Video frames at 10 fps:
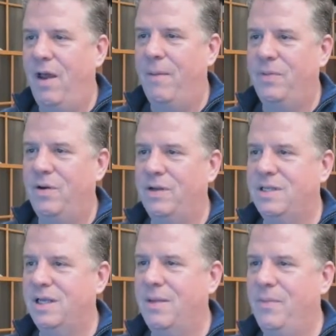If you upload it
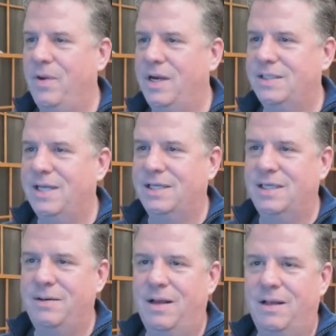to the community
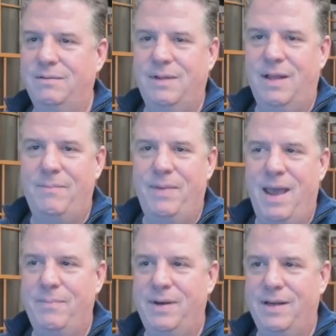section, I'd be
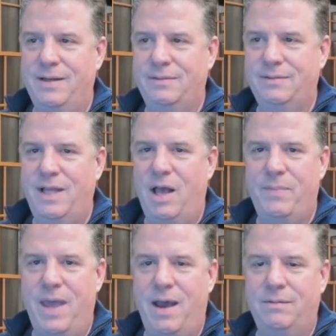happy to
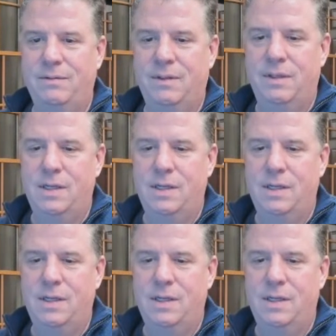help you out.